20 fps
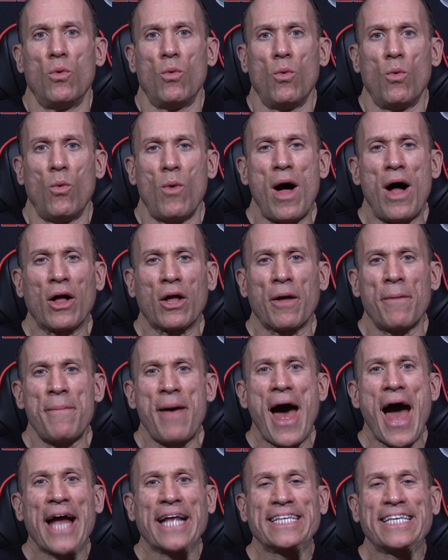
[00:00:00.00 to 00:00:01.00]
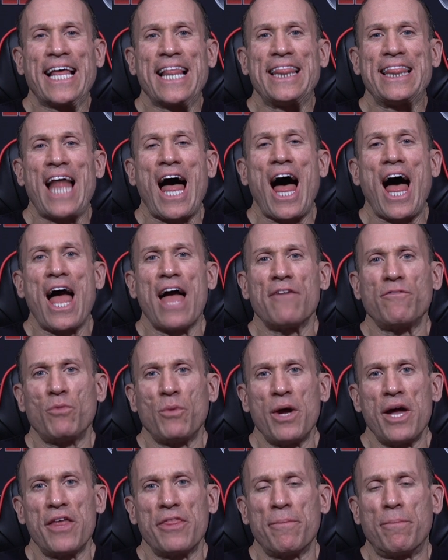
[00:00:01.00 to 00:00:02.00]
Welcome back to Live
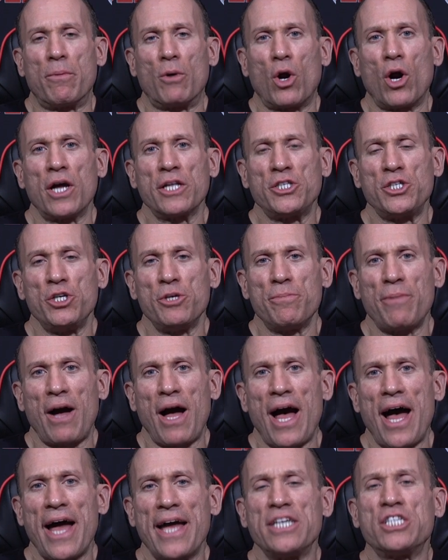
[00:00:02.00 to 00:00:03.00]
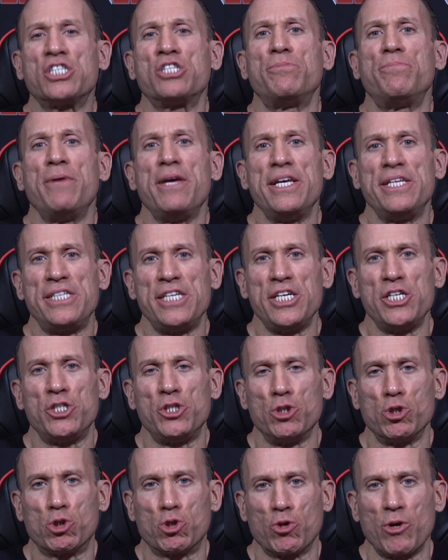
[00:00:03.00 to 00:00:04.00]
With, brought to you by Species
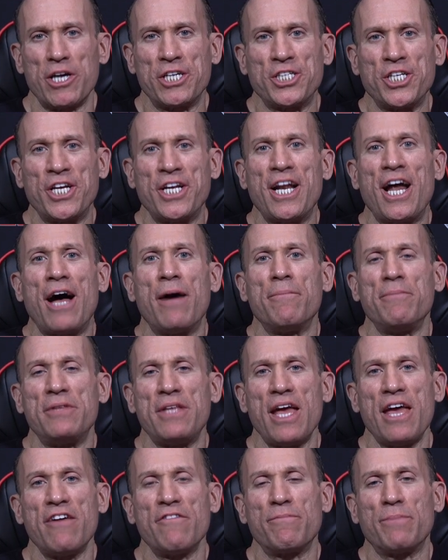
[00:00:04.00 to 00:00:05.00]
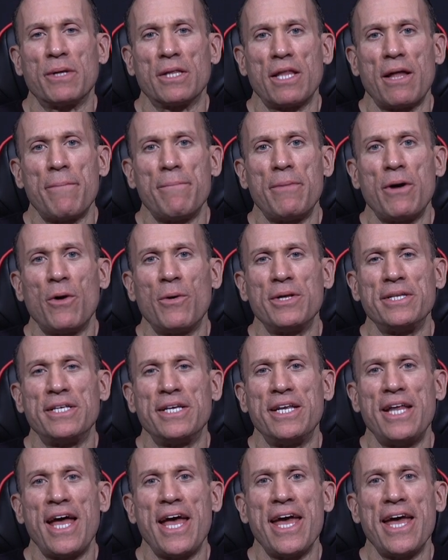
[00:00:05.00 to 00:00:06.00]
Nutrition. I'm Dave Palumbo, and
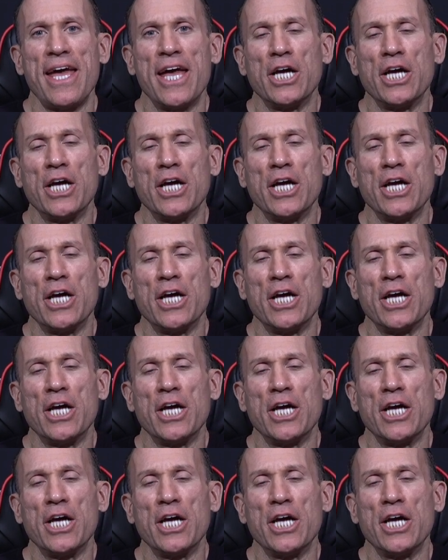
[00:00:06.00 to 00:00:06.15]
today